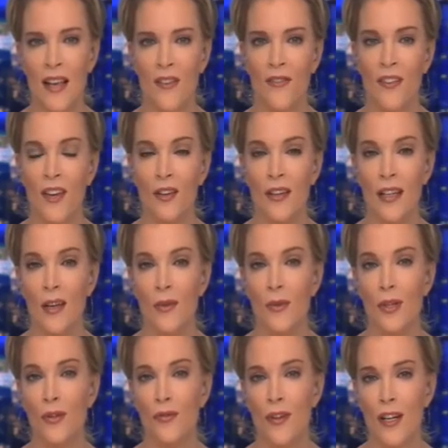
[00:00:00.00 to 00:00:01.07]
I feared he
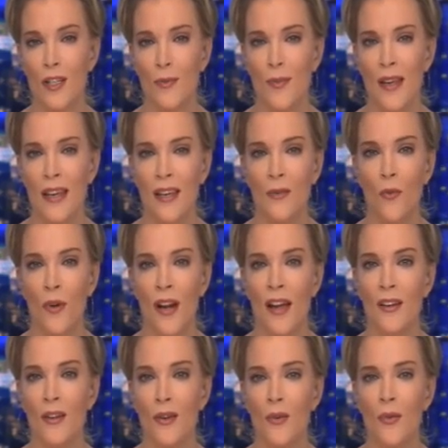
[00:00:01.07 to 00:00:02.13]
would crush me in what I
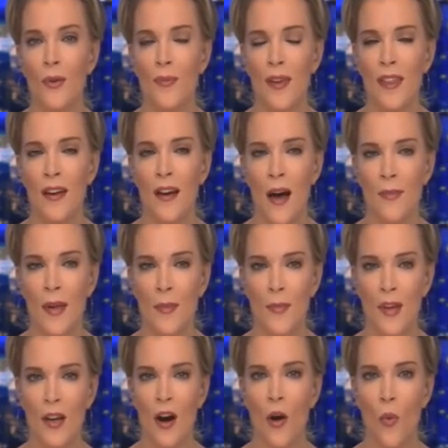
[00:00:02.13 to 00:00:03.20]
knew would be the coming
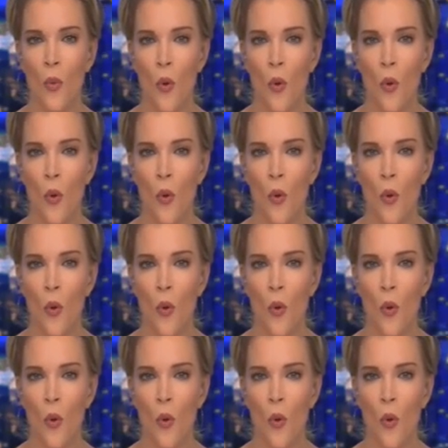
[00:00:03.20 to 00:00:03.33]
PR